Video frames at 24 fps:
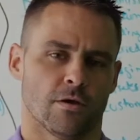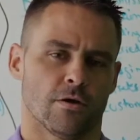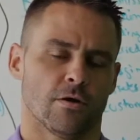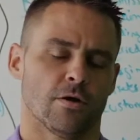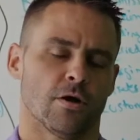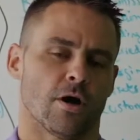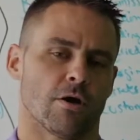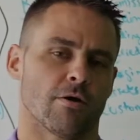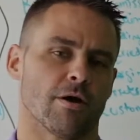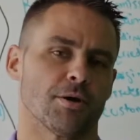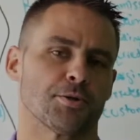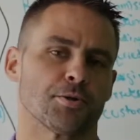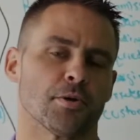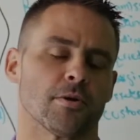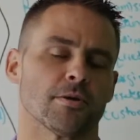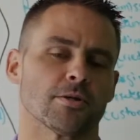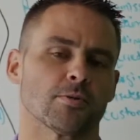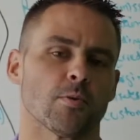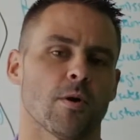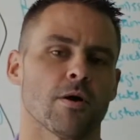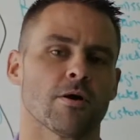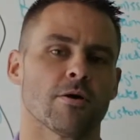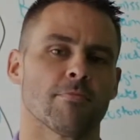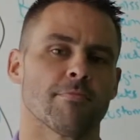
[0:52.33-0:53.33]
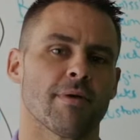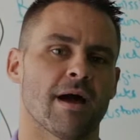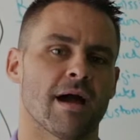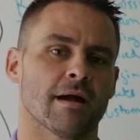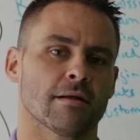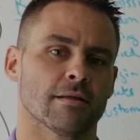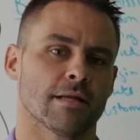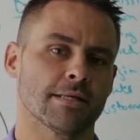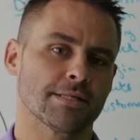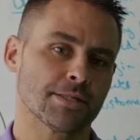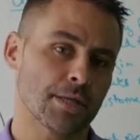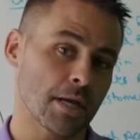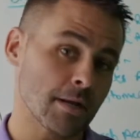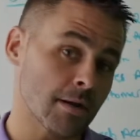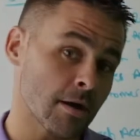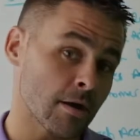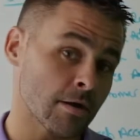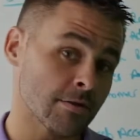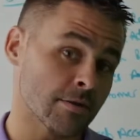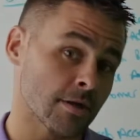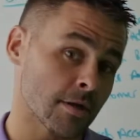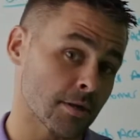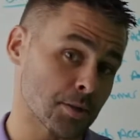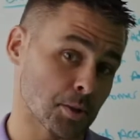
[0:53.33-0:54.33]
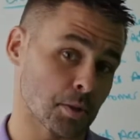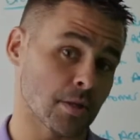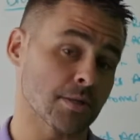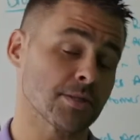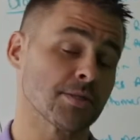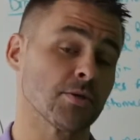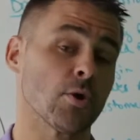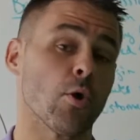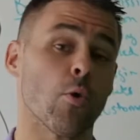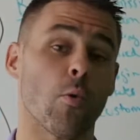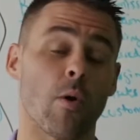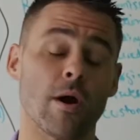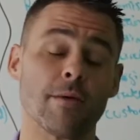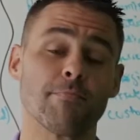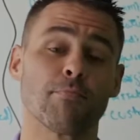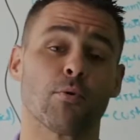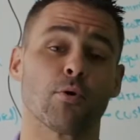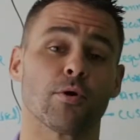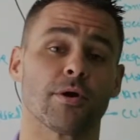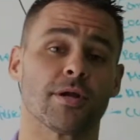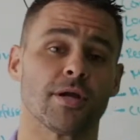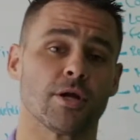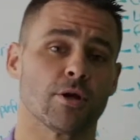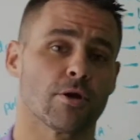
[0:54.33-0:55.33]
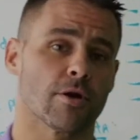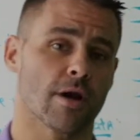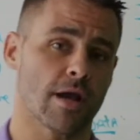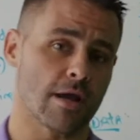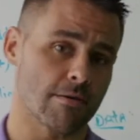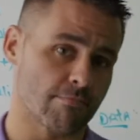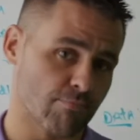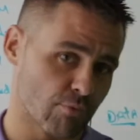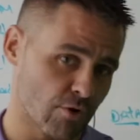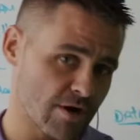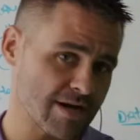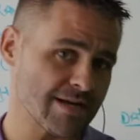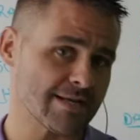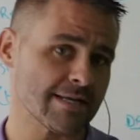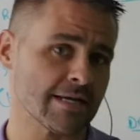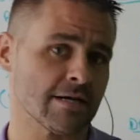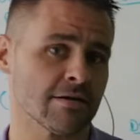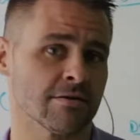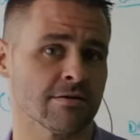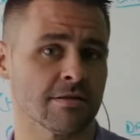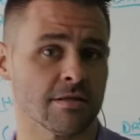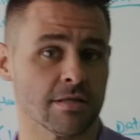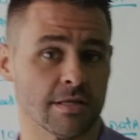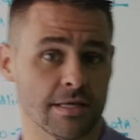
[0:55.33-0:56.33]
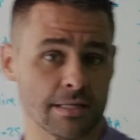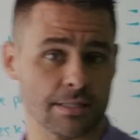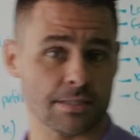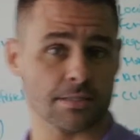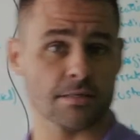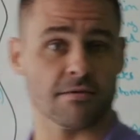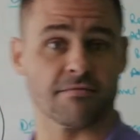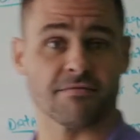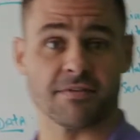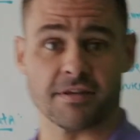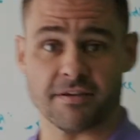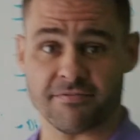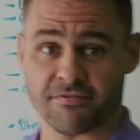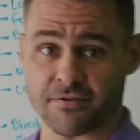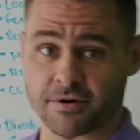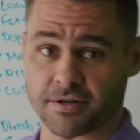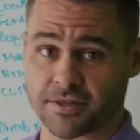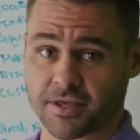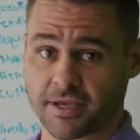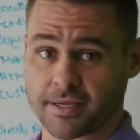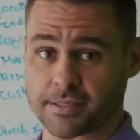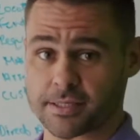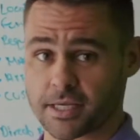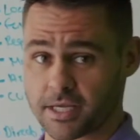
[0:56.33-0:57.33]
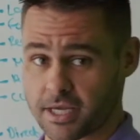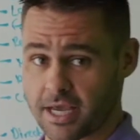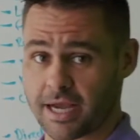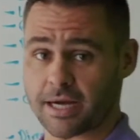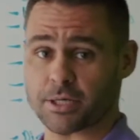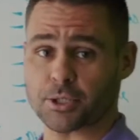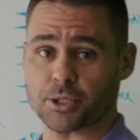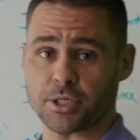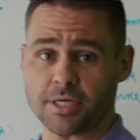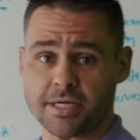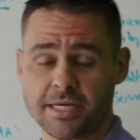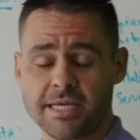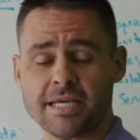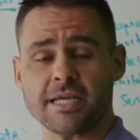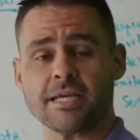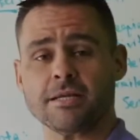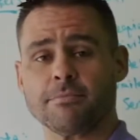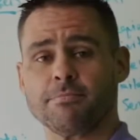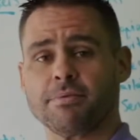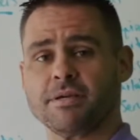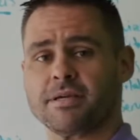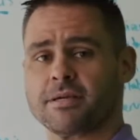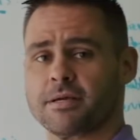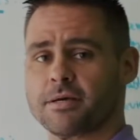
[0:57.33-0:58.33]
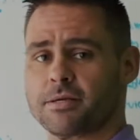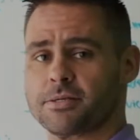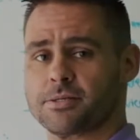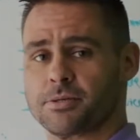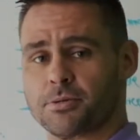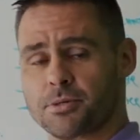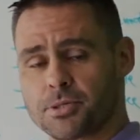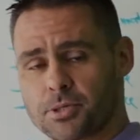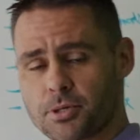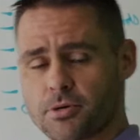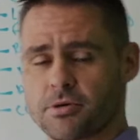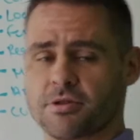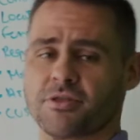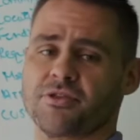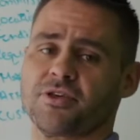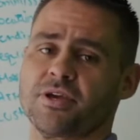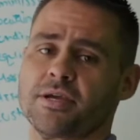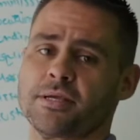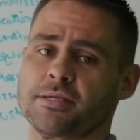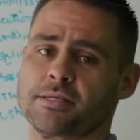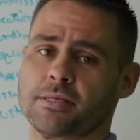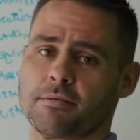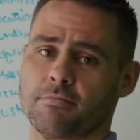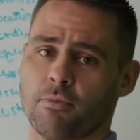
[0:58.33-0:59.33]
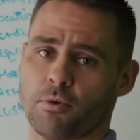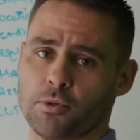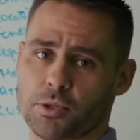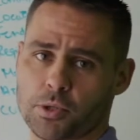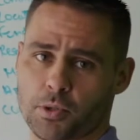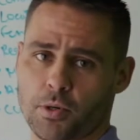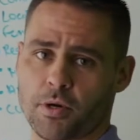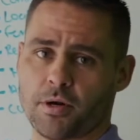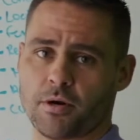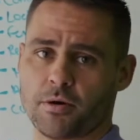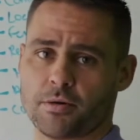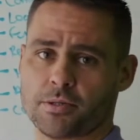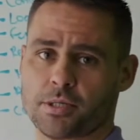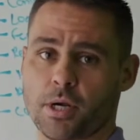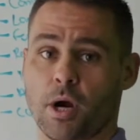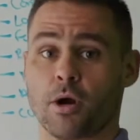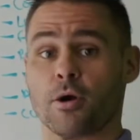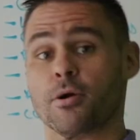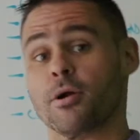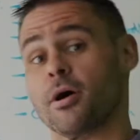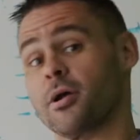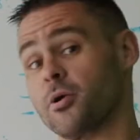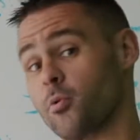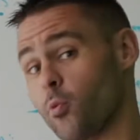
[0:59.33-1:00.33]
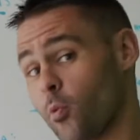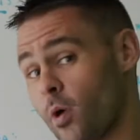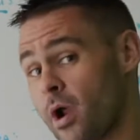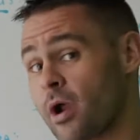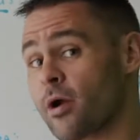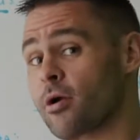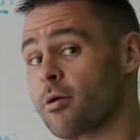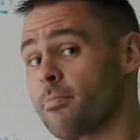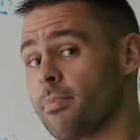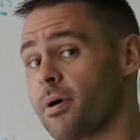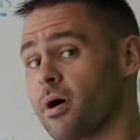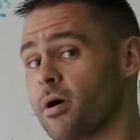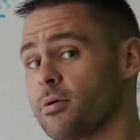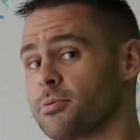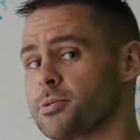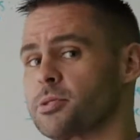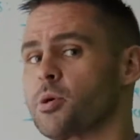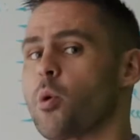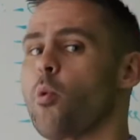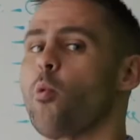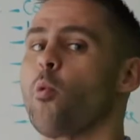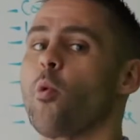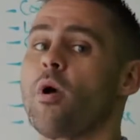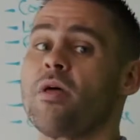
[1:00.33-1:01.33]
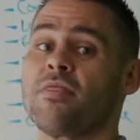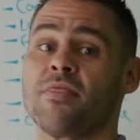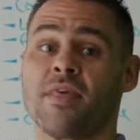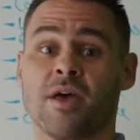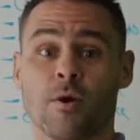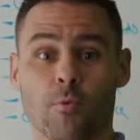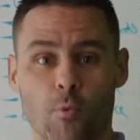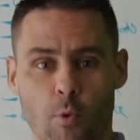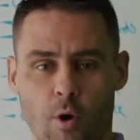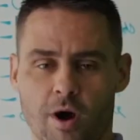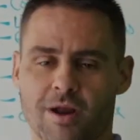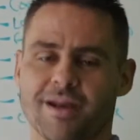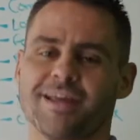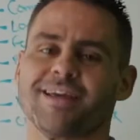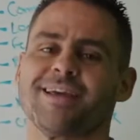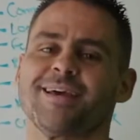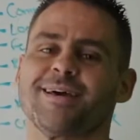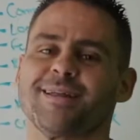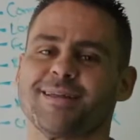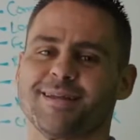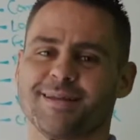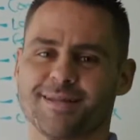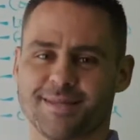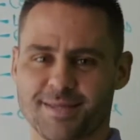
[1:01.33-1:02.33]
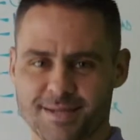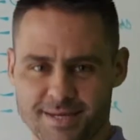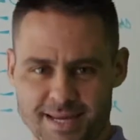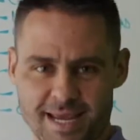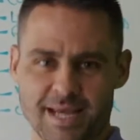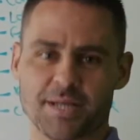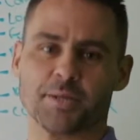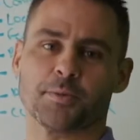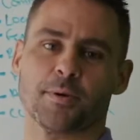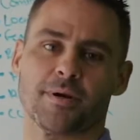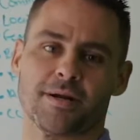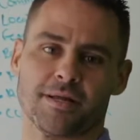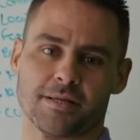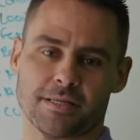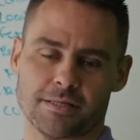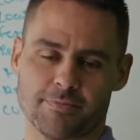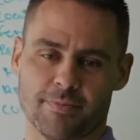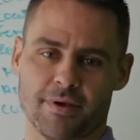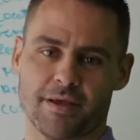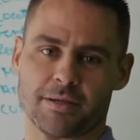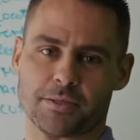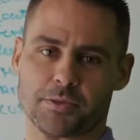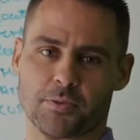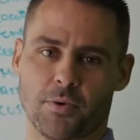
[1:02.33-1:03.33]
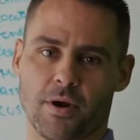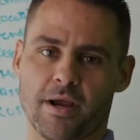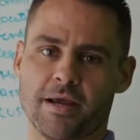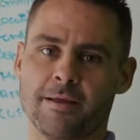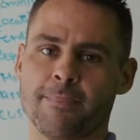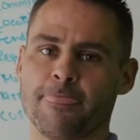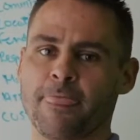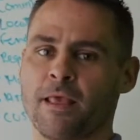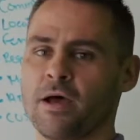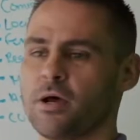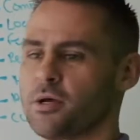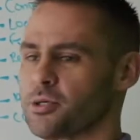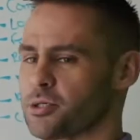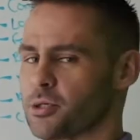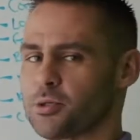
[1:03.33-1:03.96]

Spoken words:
All right, traders, welcome back. Let's get on the trusty old whiteboard here and break down the list of different things that you actually need, because there's certain things that most traders are not aware about when they want to get into the day trading space, right? So